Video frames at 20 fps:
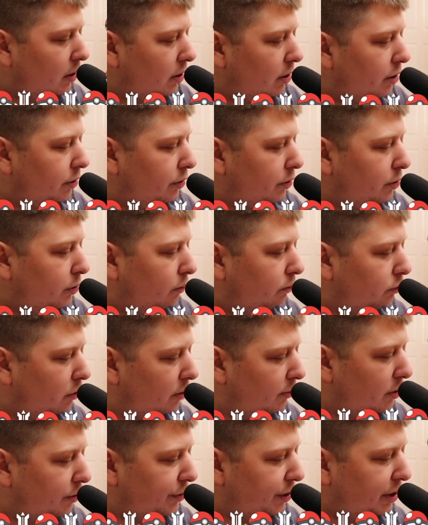Another cool
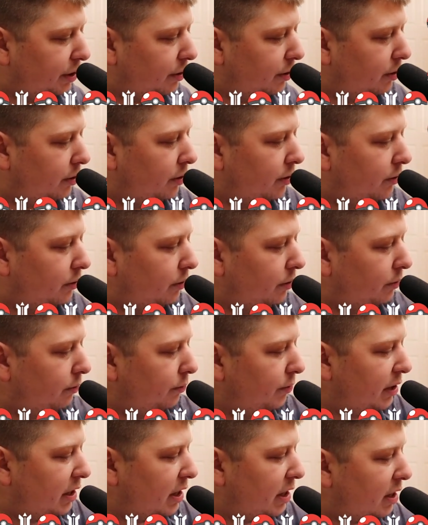promo here.
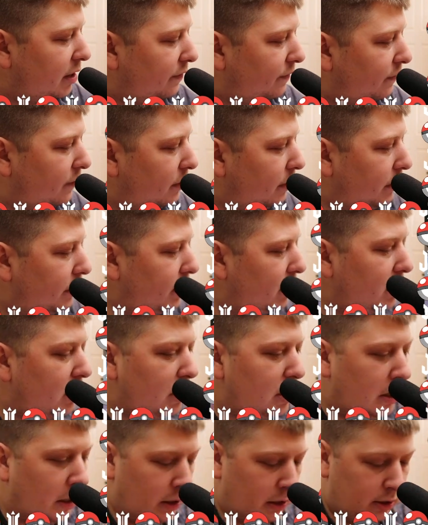We have
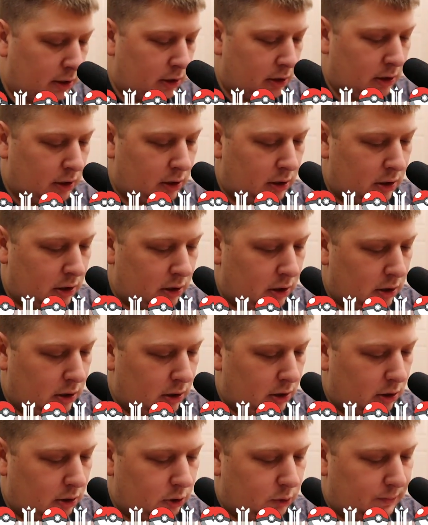the
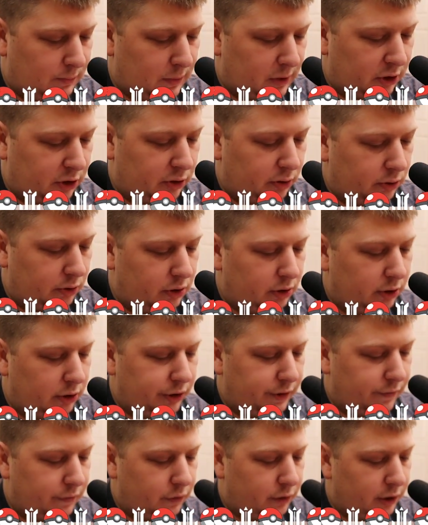Special
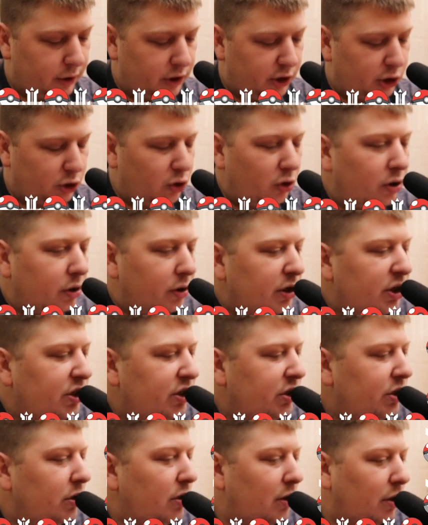Delivery
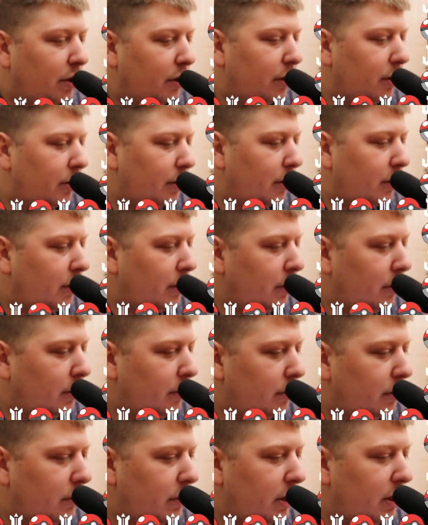Charizard.
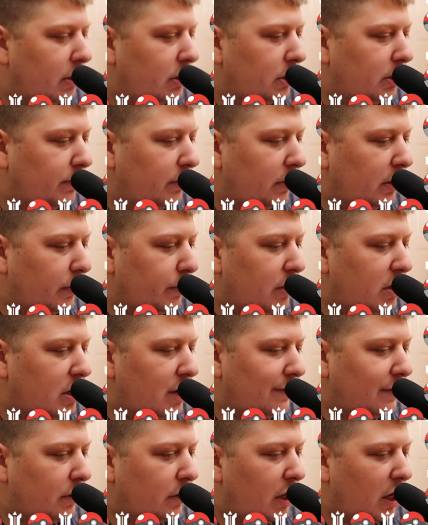Something that we
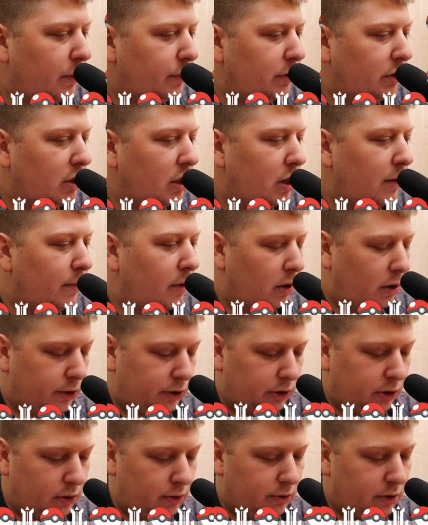never thought would come.
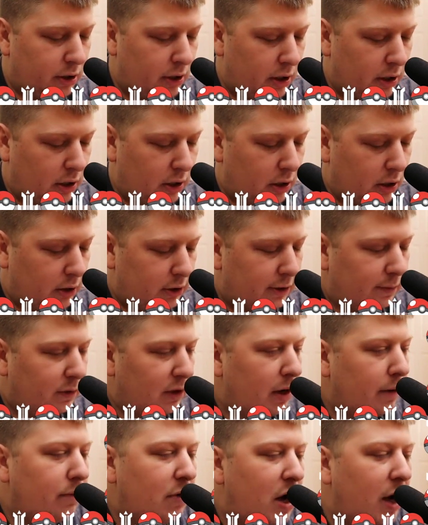Also,
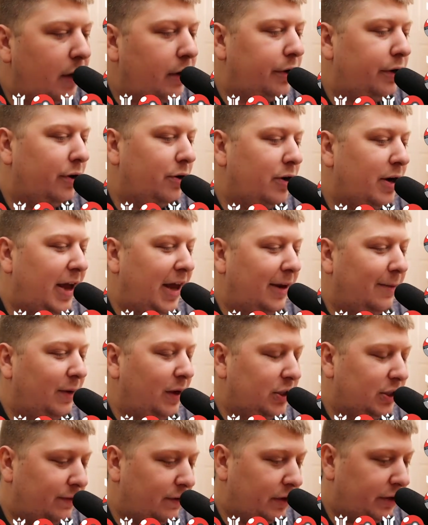something I'm not going to grade
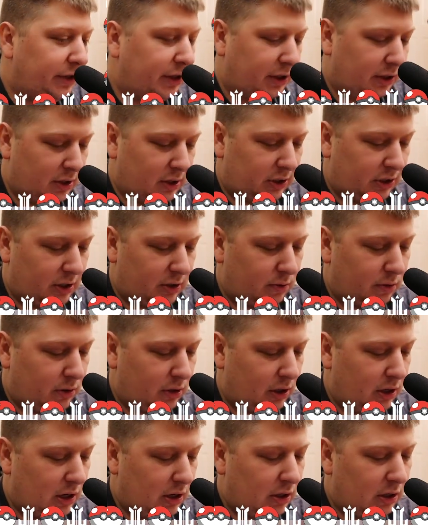because if you look at this in
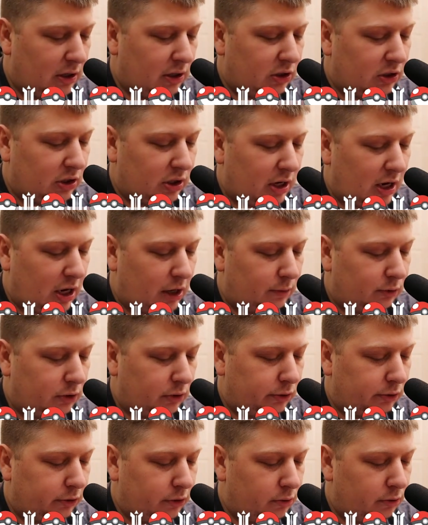ring, it is
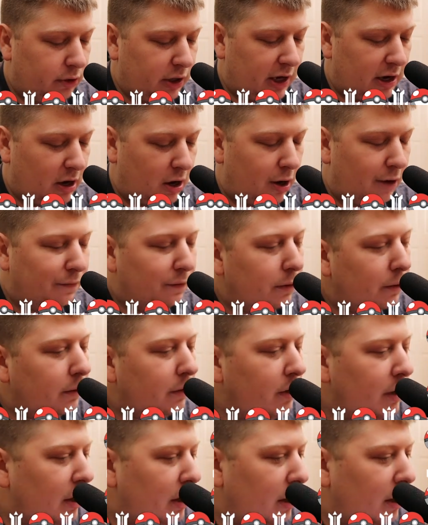absolutely awful.